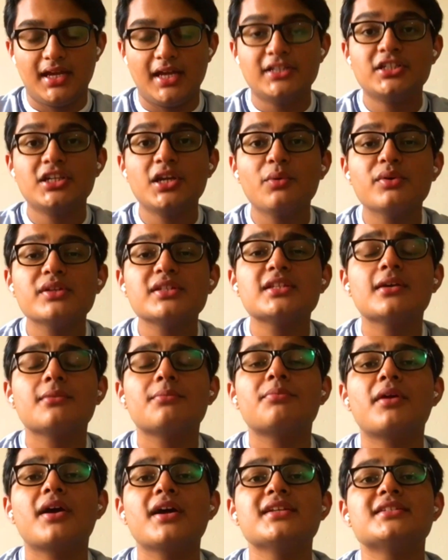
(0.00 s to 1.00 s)
and she was
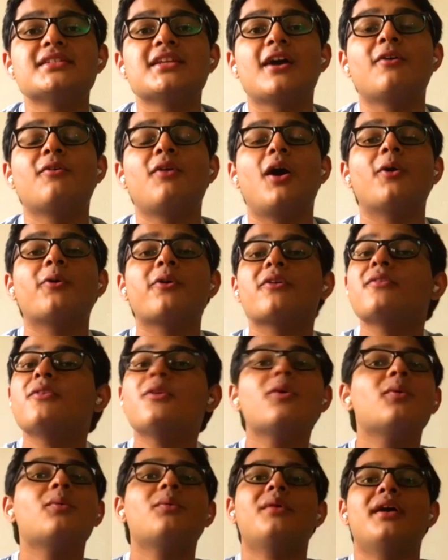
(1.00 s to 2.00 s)
surprised how out of
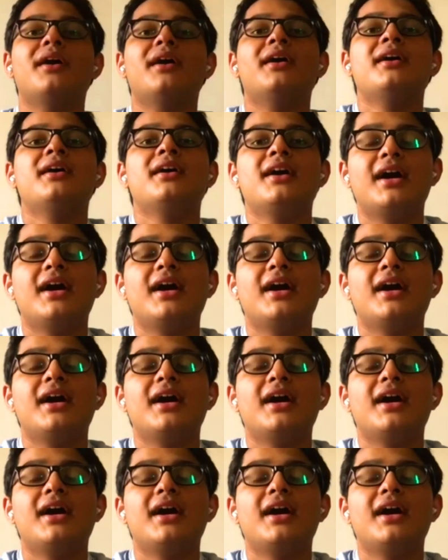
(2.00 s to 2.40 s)
nowhere